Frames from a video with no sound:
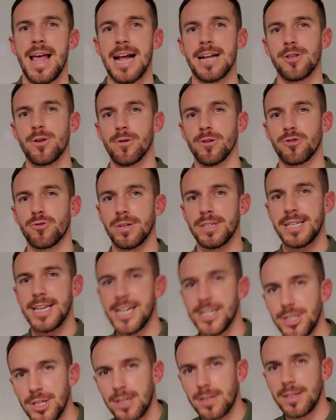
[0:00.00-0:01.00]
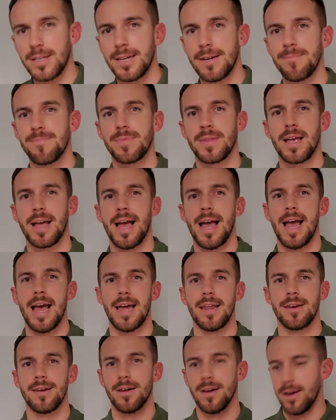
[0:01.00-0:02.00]
and do it strategically
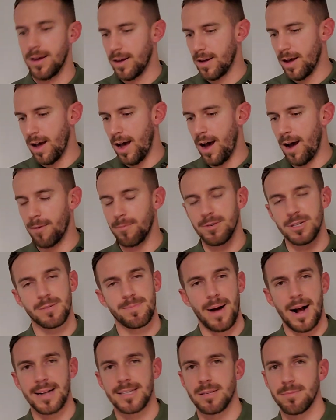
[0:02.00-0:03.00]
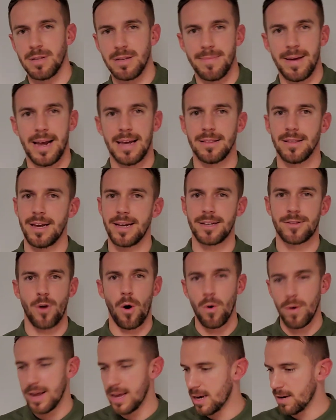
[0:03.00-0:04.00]
and responsibly, man. Like,
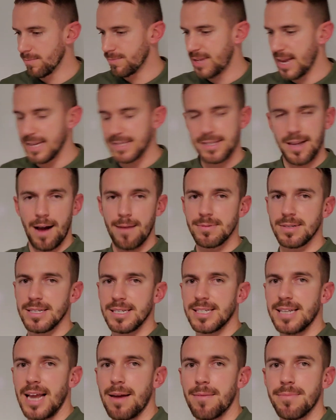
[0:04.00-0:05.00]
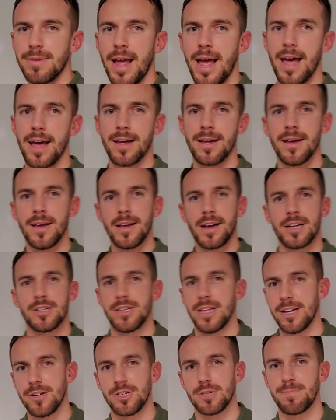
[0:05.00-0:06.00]
don't hit them 10 times in the same day, because
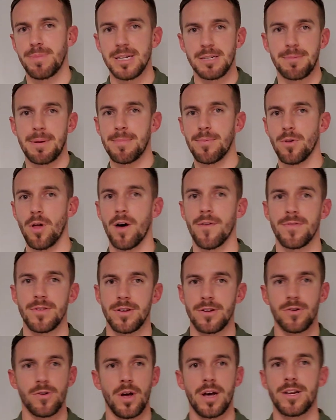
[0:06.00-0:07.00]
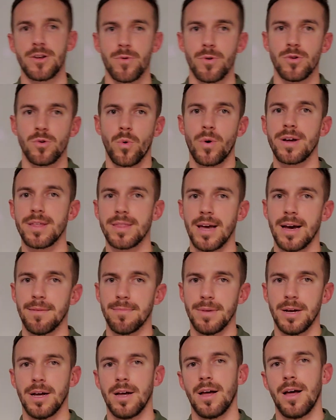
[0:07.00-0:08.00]
then you just piss people off and you annoy
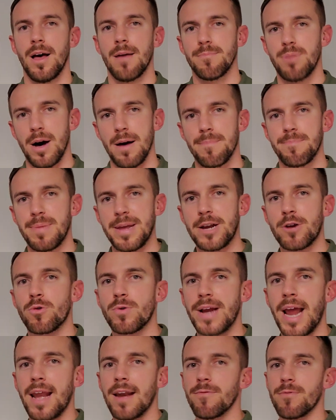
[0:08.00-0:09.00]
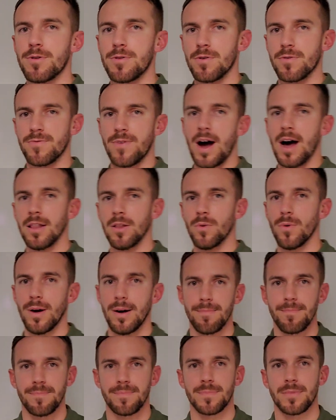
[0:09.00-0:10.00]
them. But be creative with your
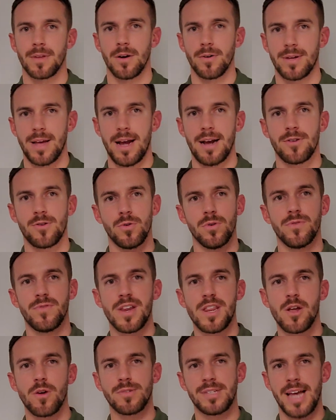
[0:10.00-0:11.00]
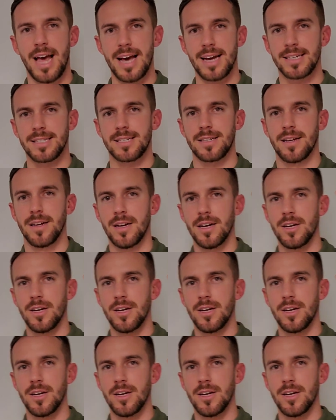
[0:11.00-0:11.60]
follow-up, okay? Do a video text,